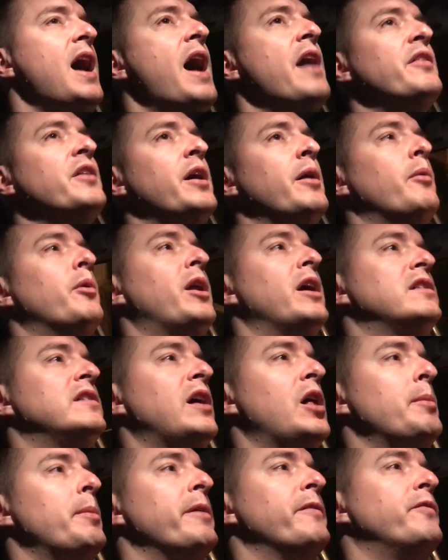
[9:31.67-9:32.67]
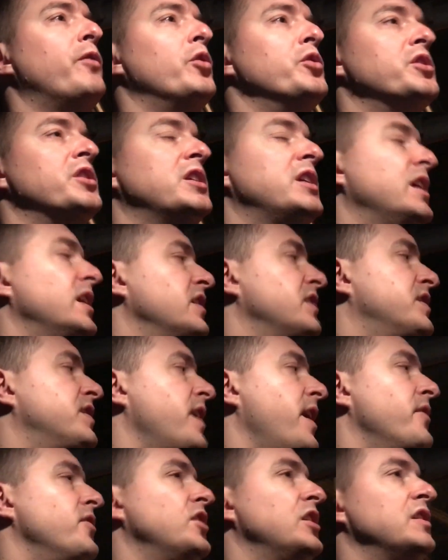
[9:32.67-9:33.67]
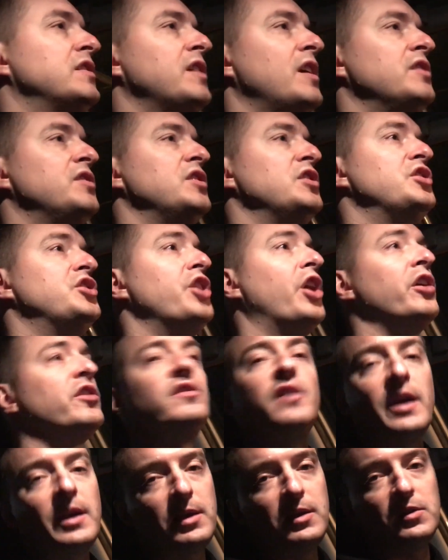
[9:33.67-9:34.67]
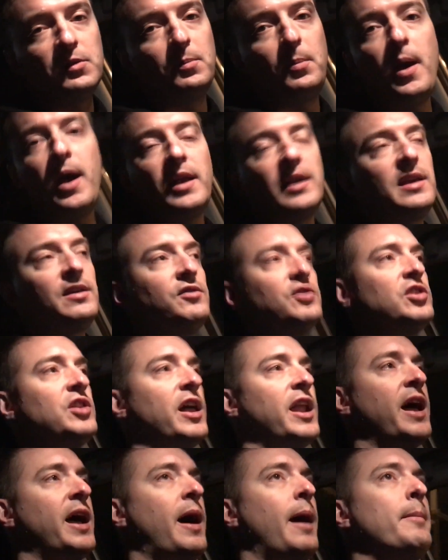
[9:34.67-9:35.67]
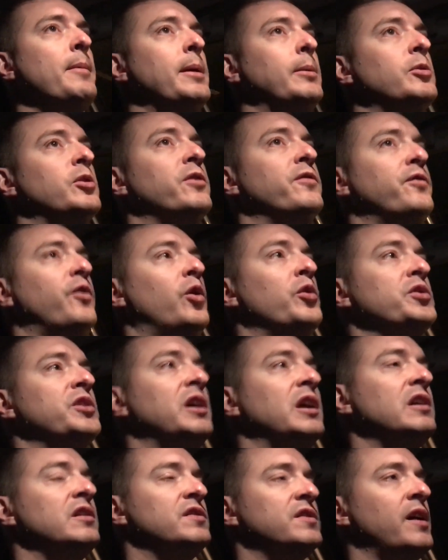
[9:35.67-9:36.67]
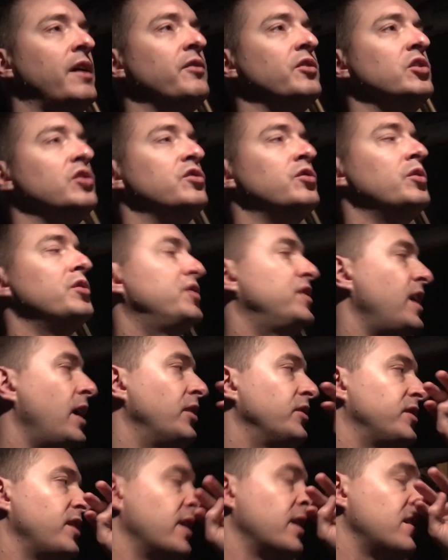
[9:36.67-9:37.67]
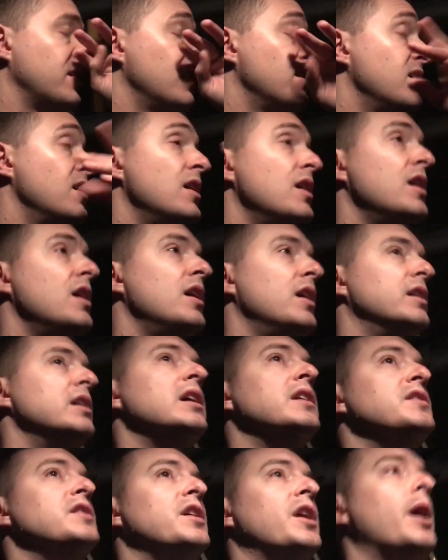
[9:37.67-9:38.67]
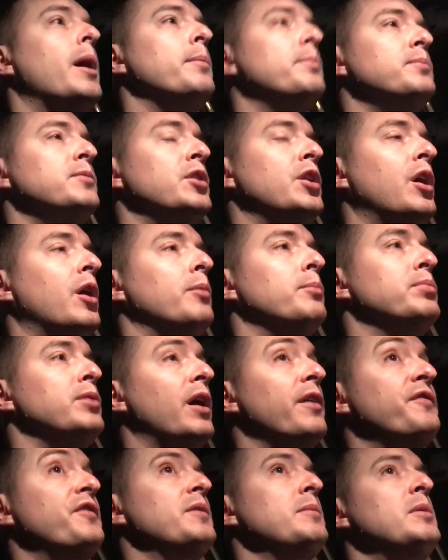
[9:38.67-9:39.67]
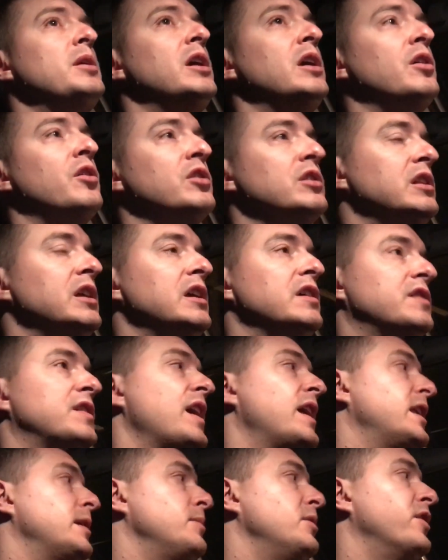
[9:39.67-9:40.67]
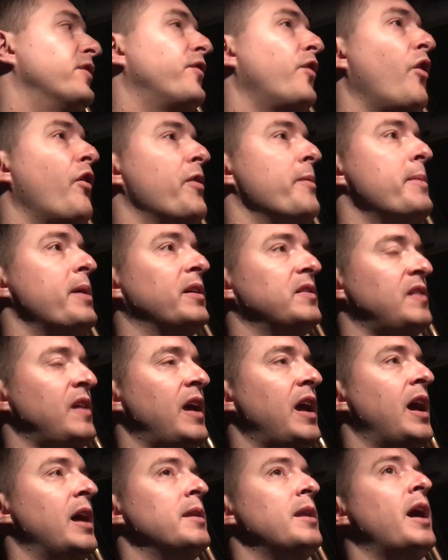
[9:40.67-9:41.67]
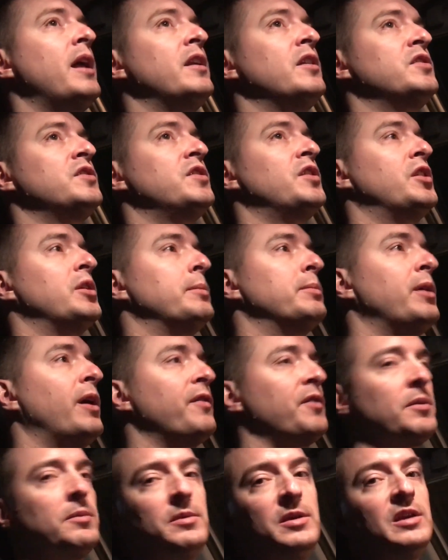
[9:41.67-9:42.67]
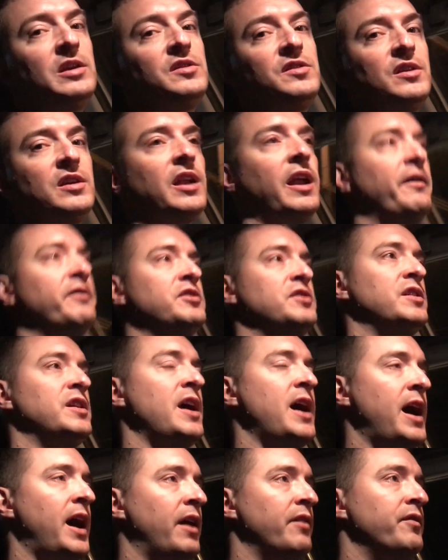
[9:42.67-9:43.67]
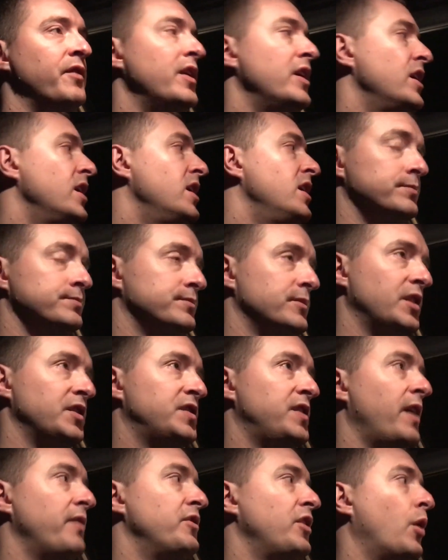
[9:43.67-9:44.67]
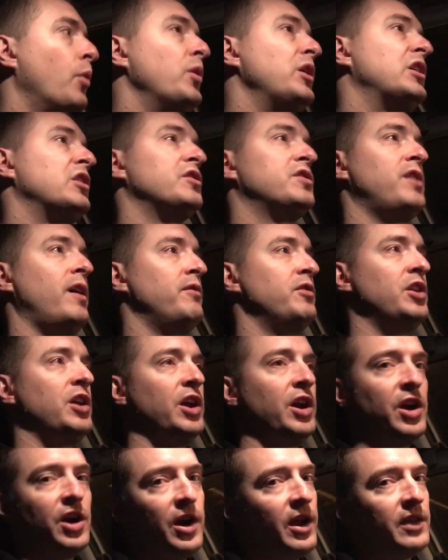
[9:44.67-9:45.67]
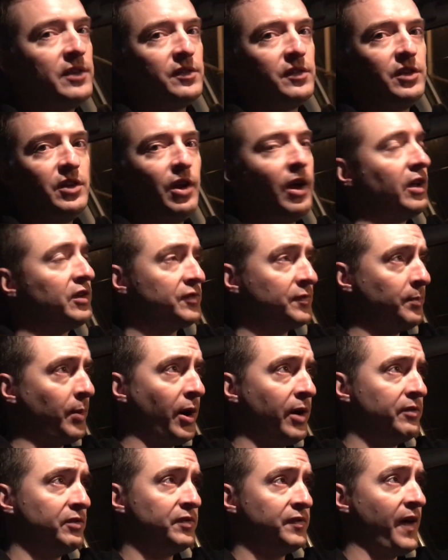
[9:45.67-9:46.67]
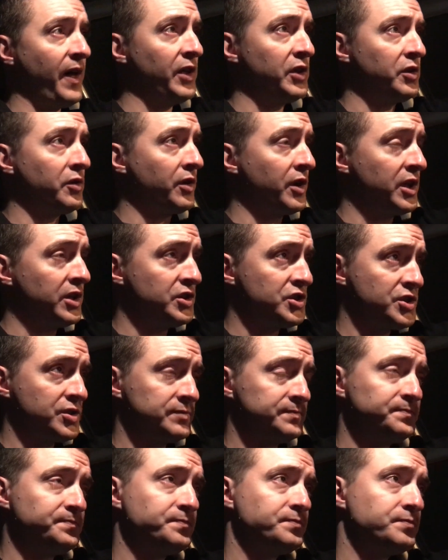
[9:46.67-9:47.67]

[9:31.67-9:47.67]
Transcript: And then when I tell him I folded king 7, he says he does like his bet given that I, I'm able to fold king 7. So it sounds like he ended up, you know, bluffing me or at least getting me to fold the best hand, not necessarily bluffing me because he could obviously have a seven, a weaker seven here, uh, you know, as part of his value range.